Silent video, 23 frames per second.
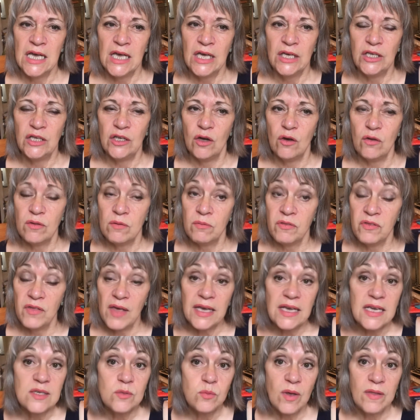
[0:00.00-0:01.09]
You know, the thing
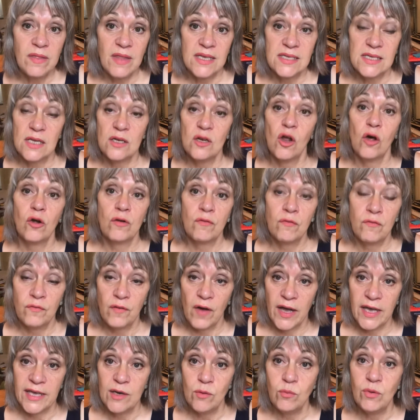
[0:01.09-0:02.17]
is when there's a lot of
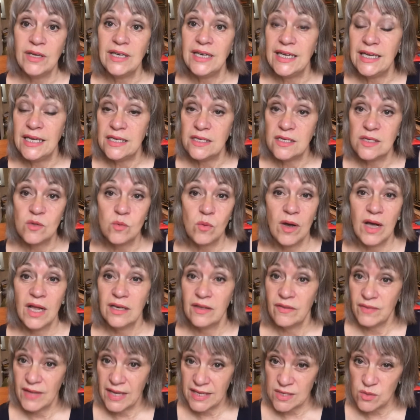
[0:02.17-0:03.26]
fire we need as well,
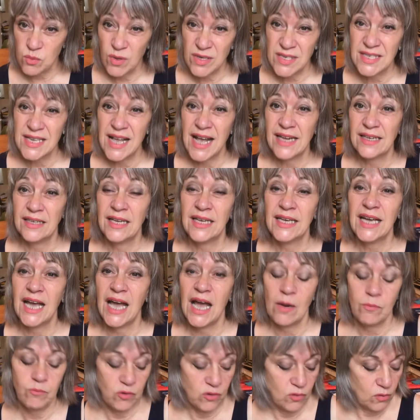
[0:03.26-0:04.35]
and that's where Saturn in
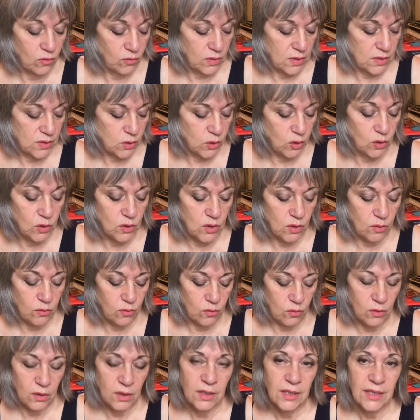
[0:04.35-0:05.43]
Capricorn is good,
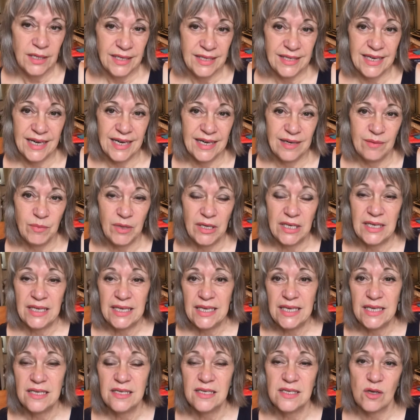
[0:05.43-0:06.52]
although, yeah, I mean,
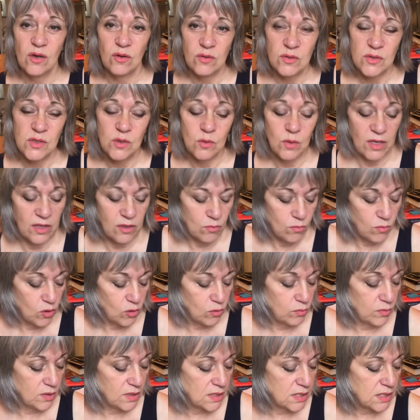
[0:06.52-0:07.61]
he's also at the
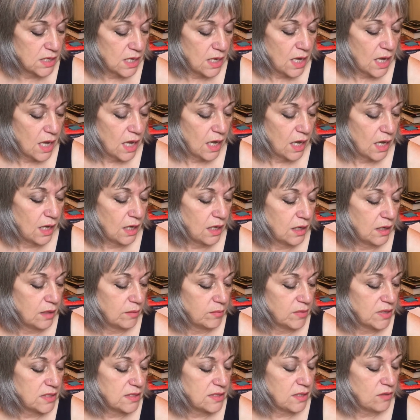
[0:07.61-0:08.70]
moment, um,
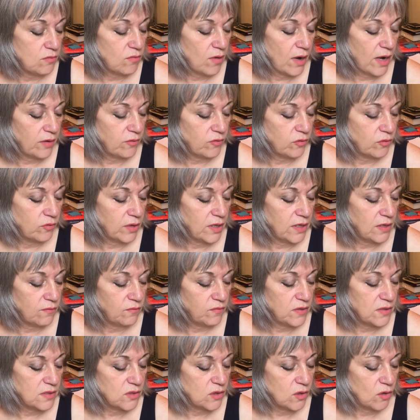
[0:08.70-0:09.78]
is he retrograde? If
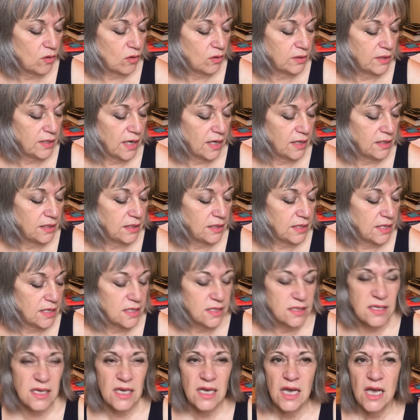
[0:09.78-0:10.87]
he's not, yeah, he
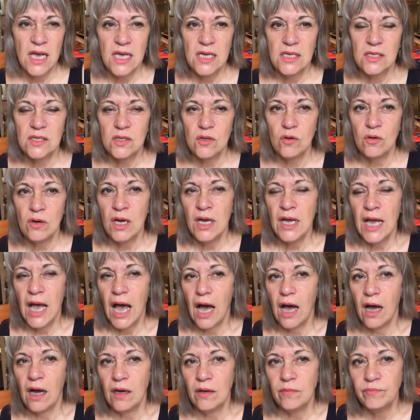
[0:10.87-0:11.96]
is. So
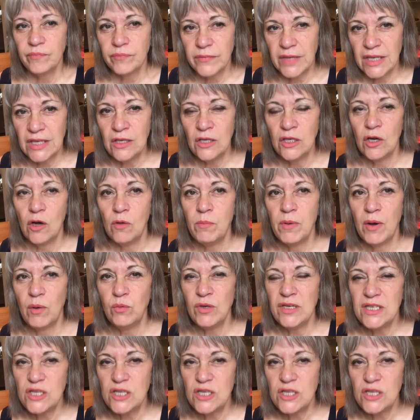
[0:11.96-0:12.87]
um, you know, but we